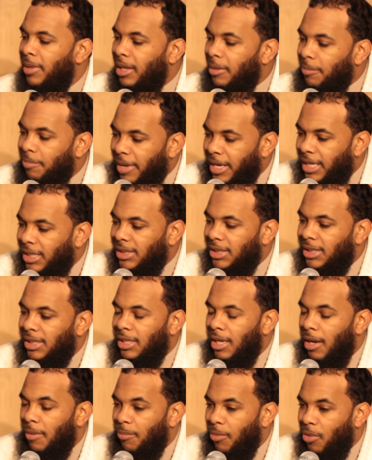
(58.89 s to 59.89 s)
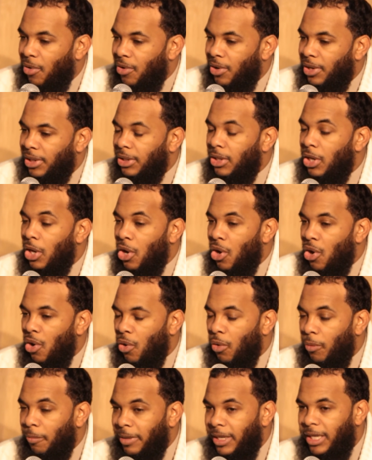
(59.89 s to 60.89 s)
being patient upon
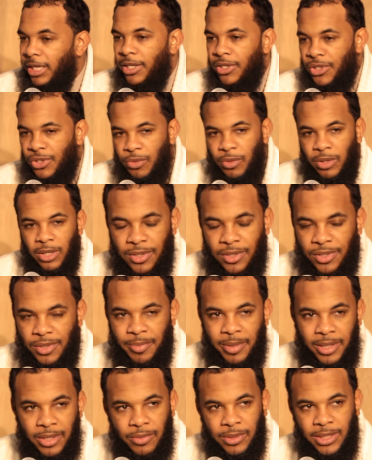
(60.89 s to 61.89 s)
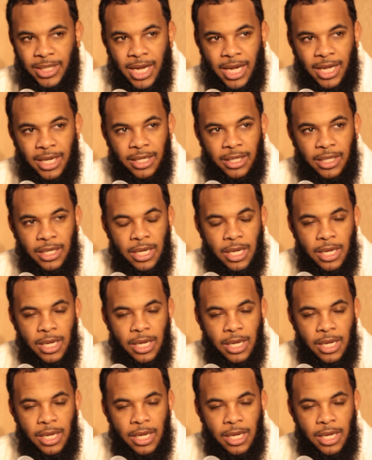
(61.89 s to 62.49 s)
obedience to subhanahu wa ta'ala.